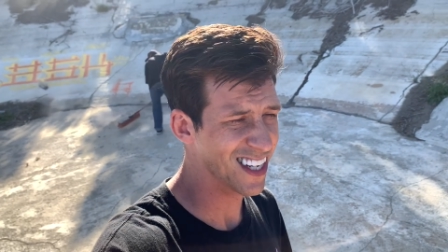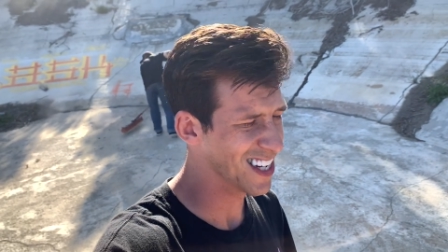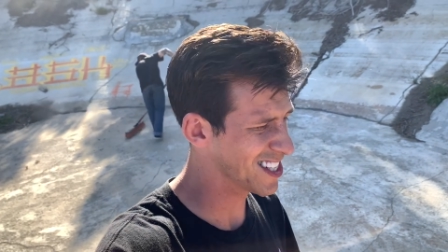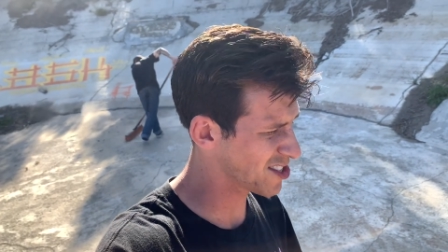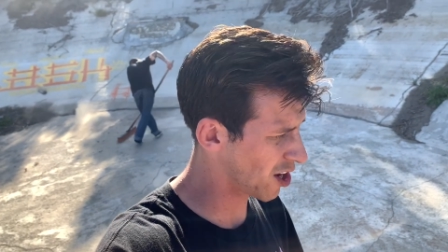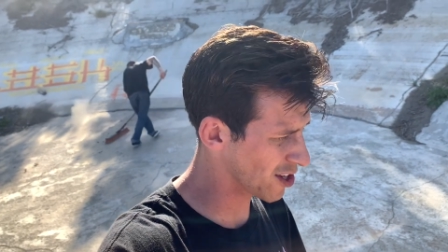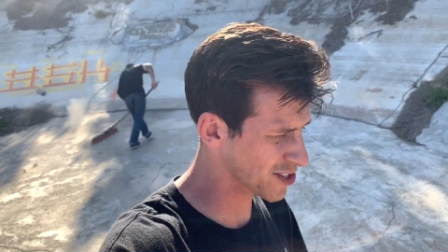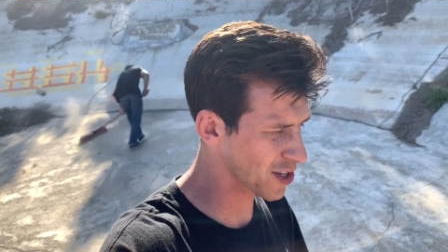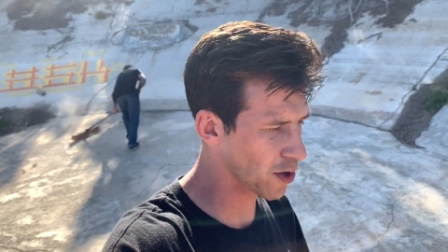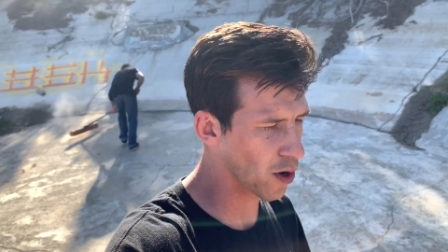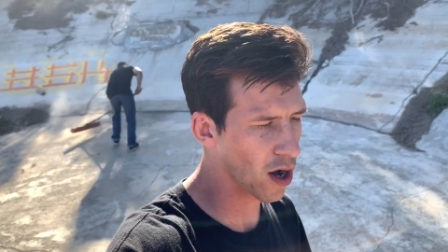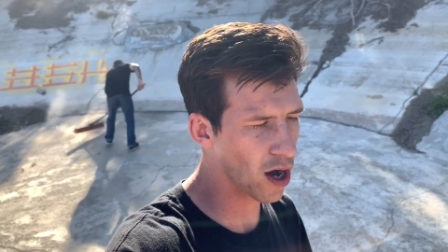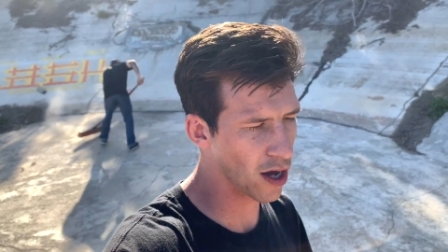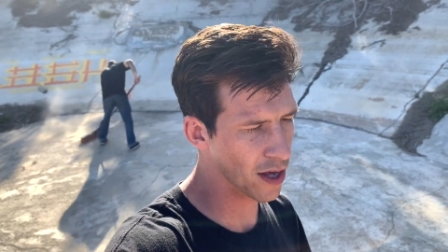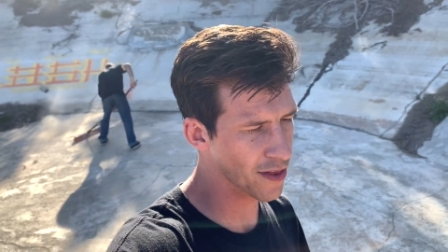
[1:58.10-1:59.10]
it's also
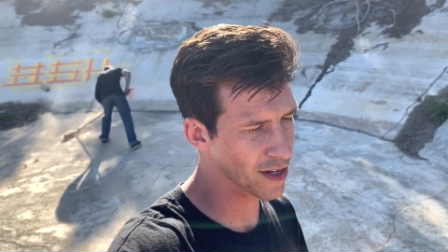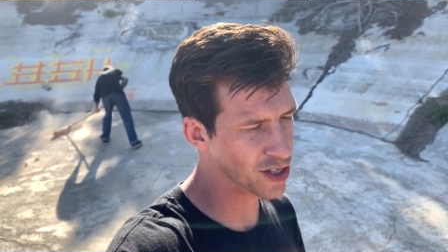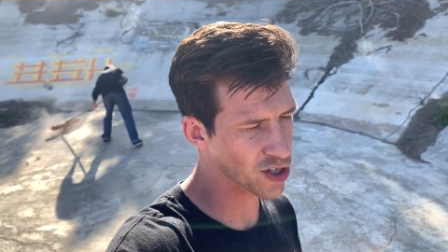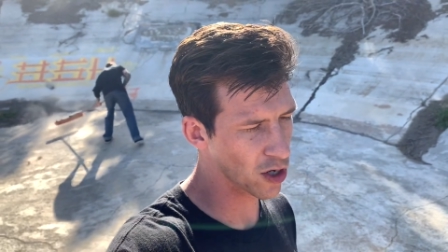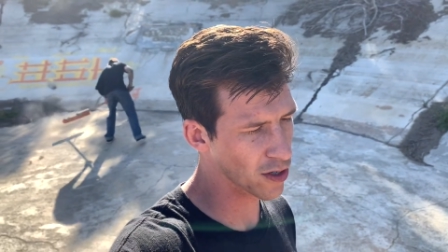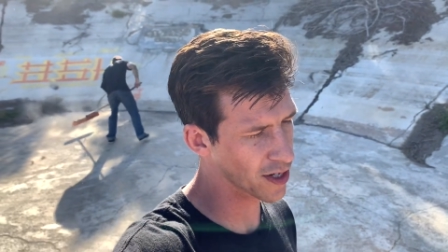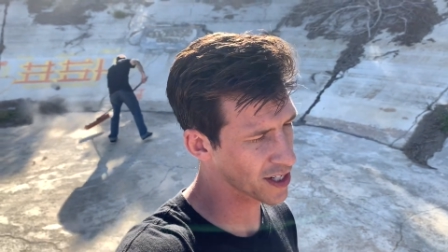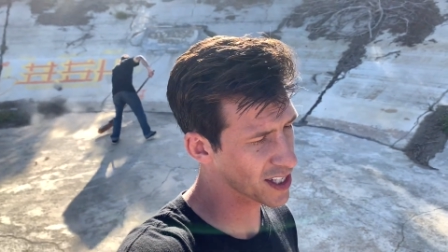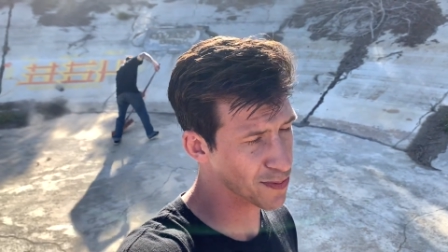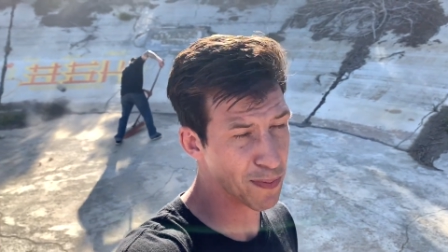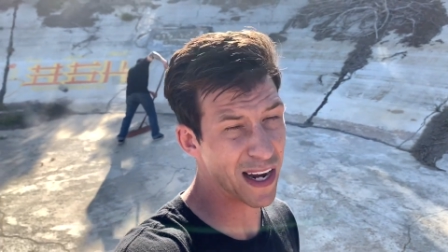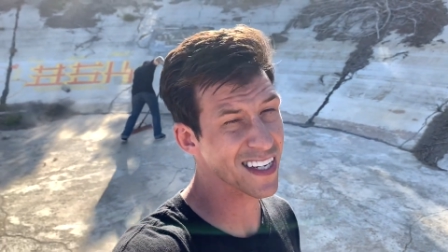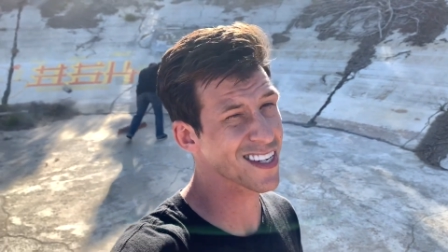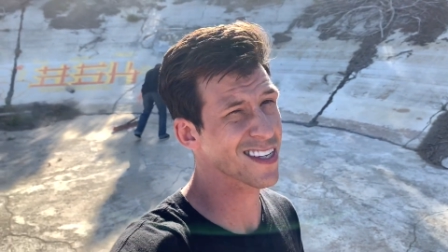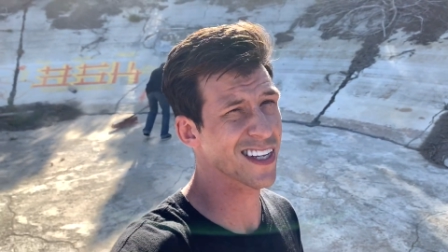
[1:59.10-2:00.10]
all on the shoulders. It's
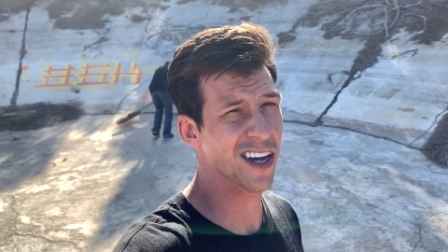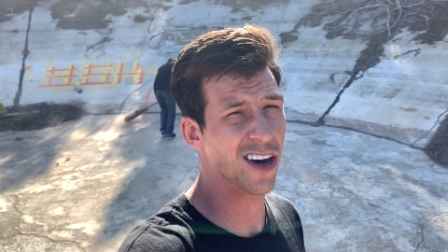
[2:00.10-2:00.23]
basically